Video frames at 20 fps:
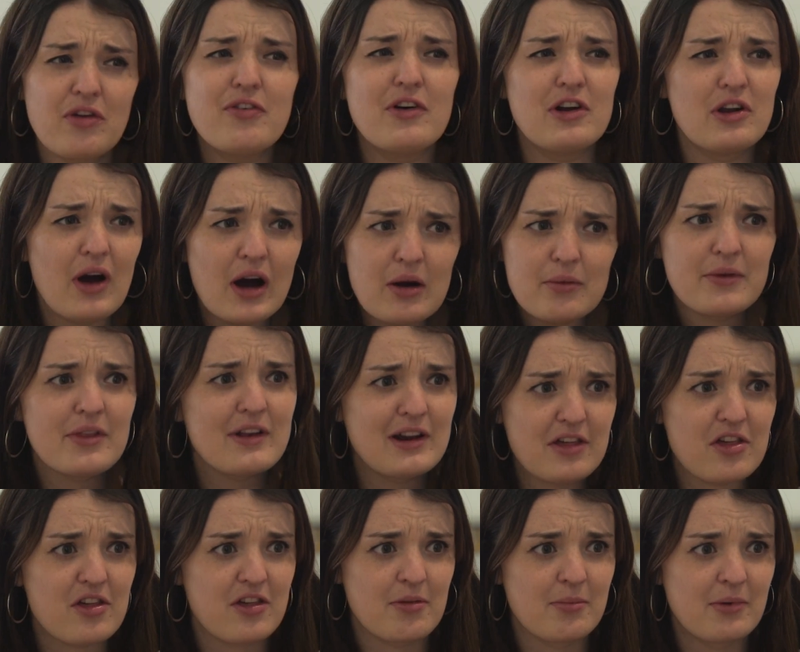you follow up with a
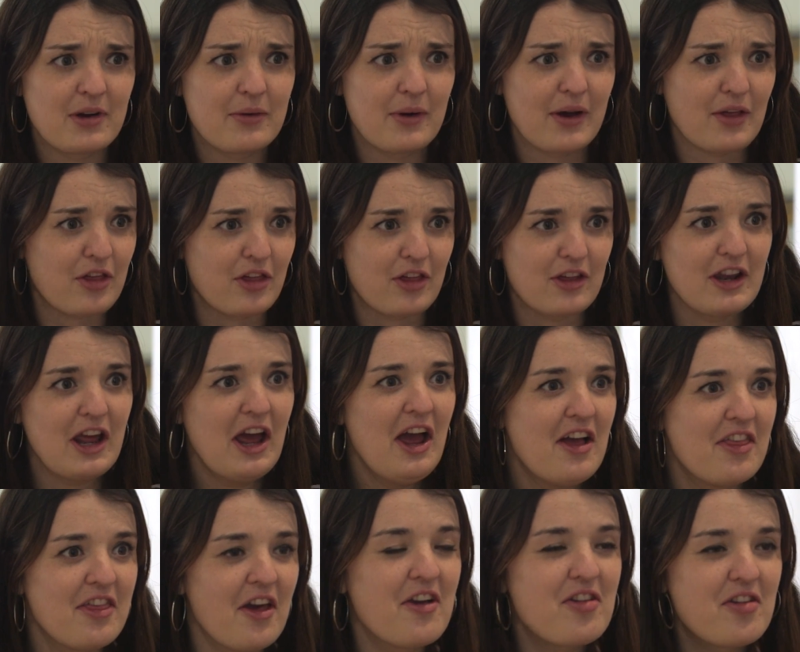legitimate question.
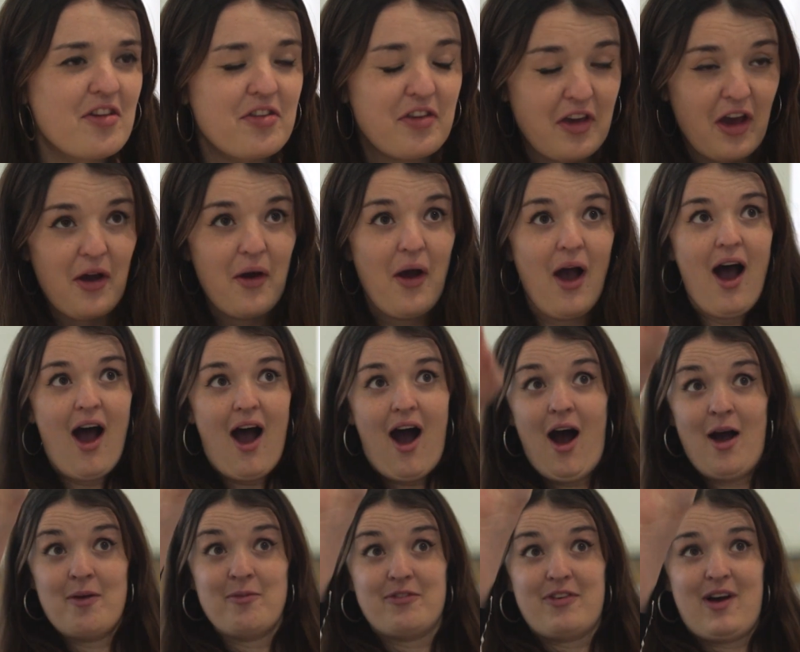Don't just go,
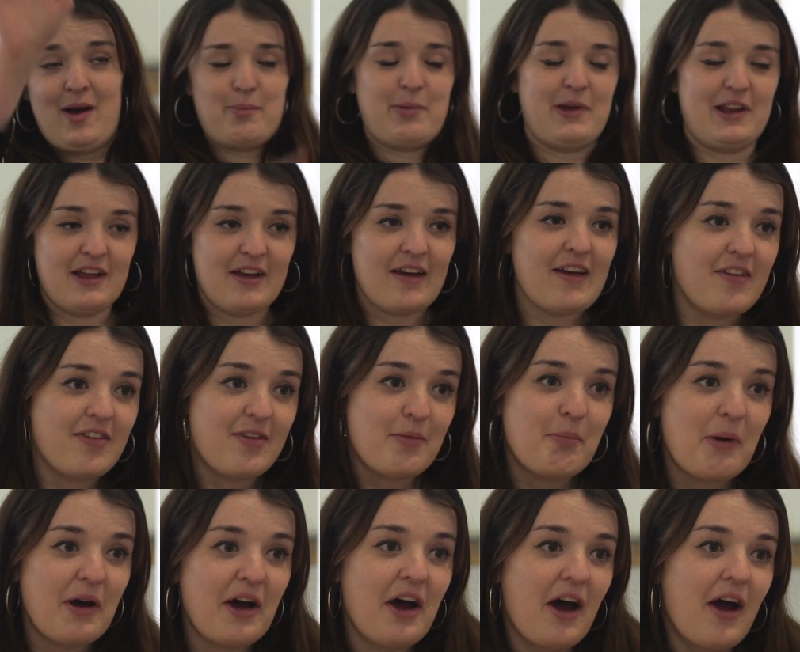I'm fabulous.
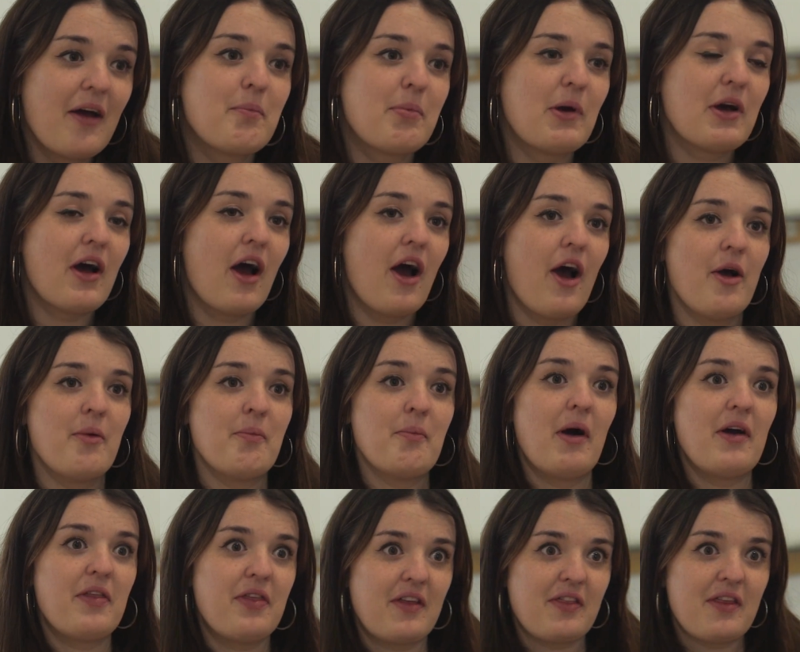But, but um,
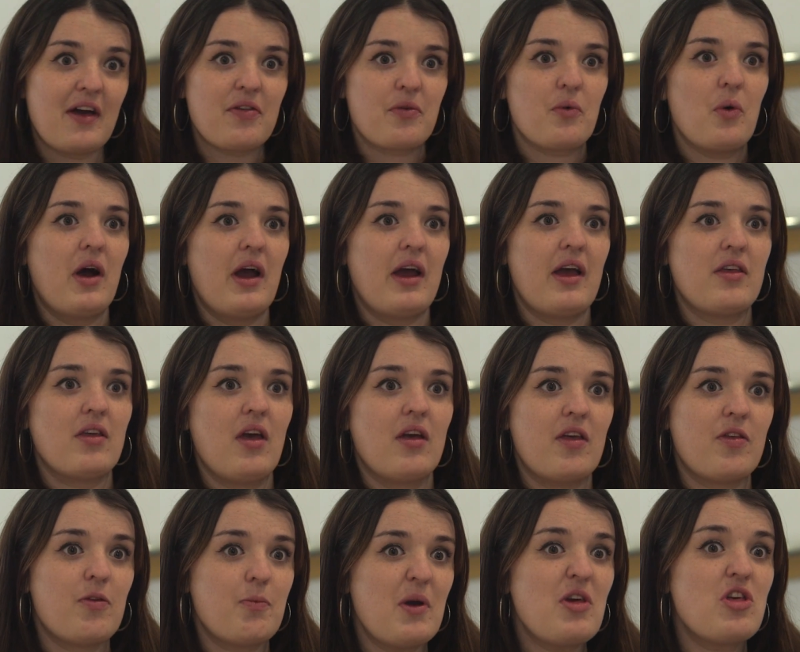I think that's quite,
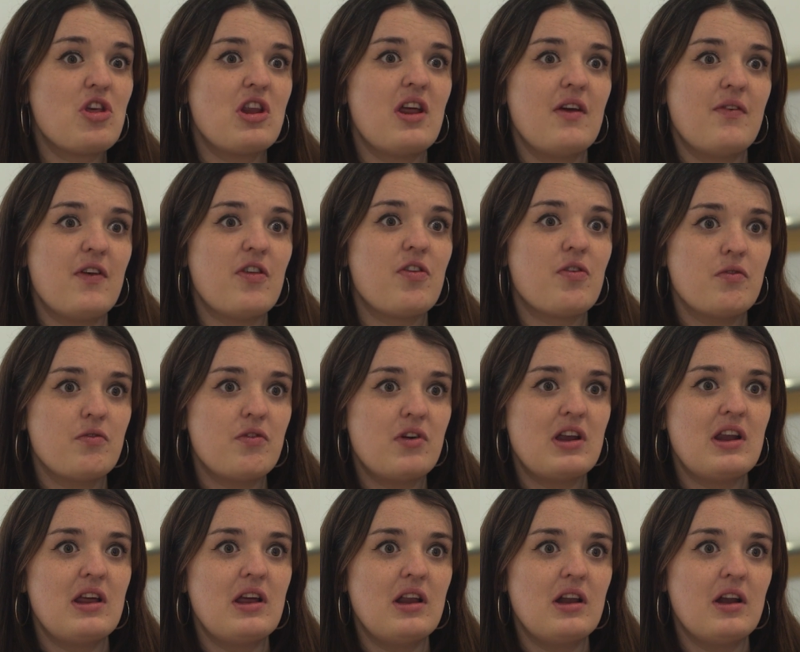especially if it's a
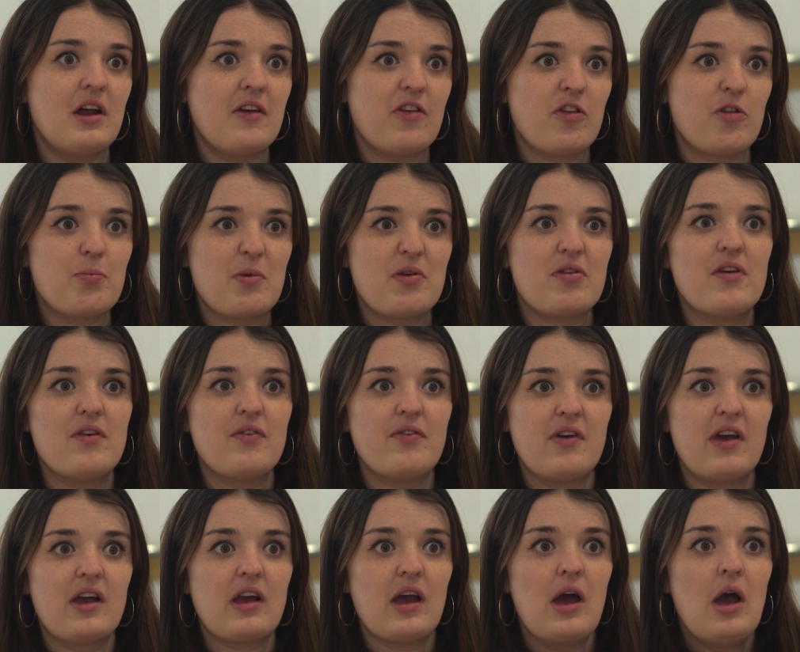really like
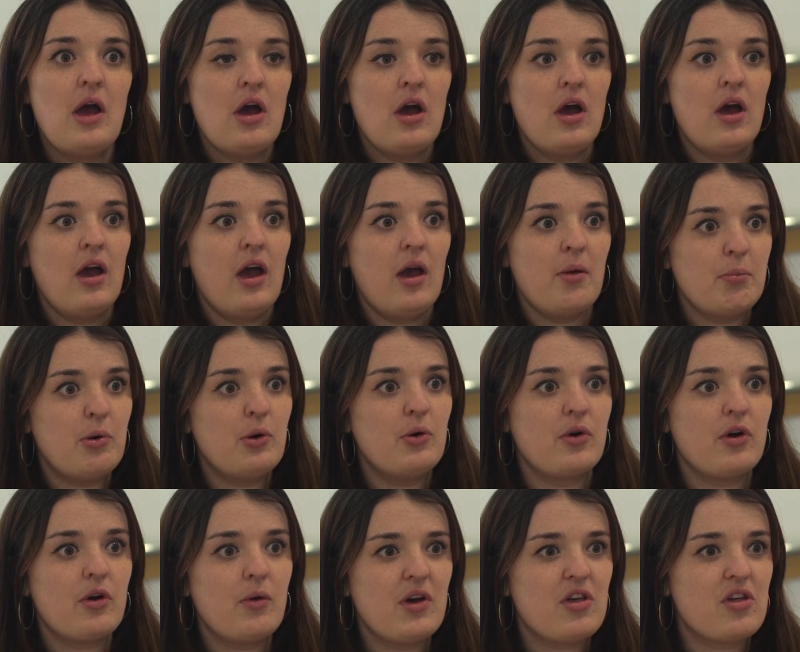specific
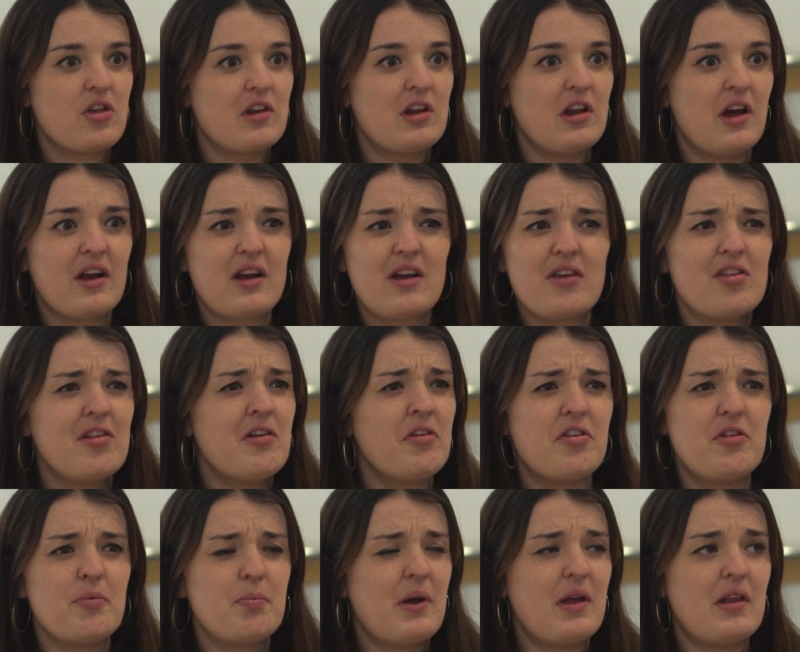important question like because
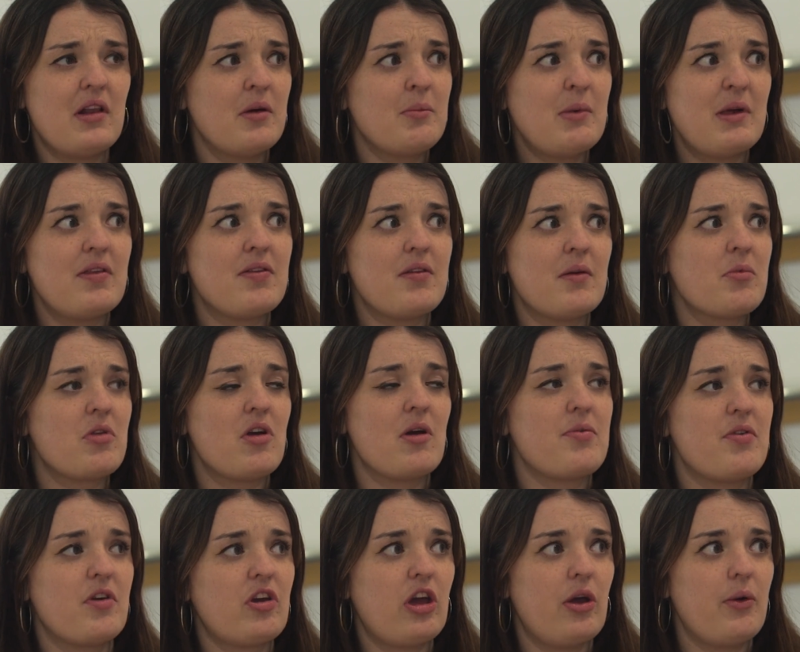lots of i mean
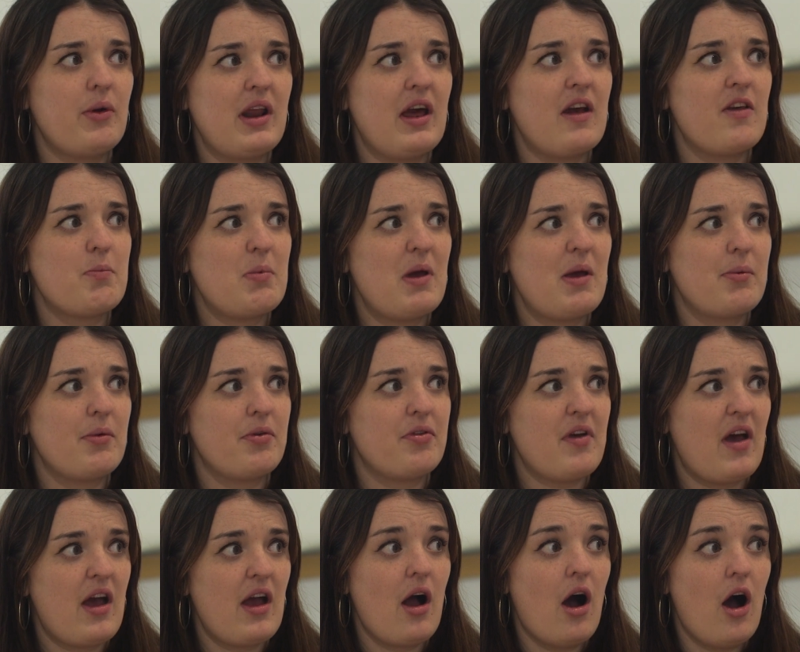sometimes at q and a's people
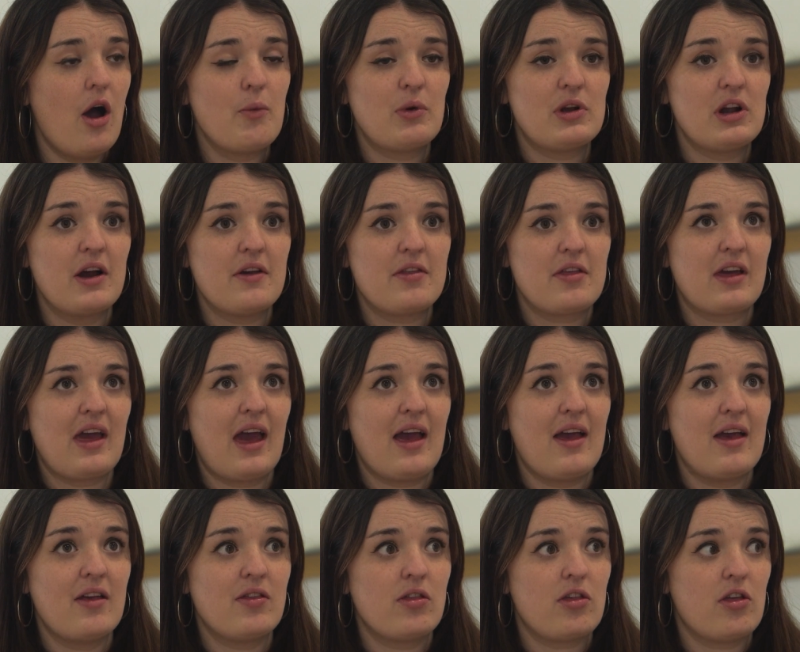say i would like to
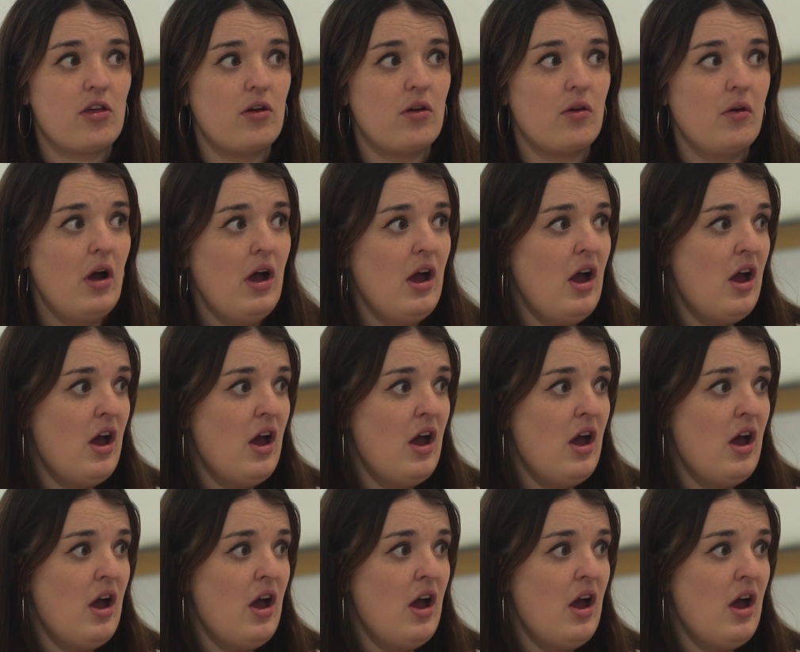get into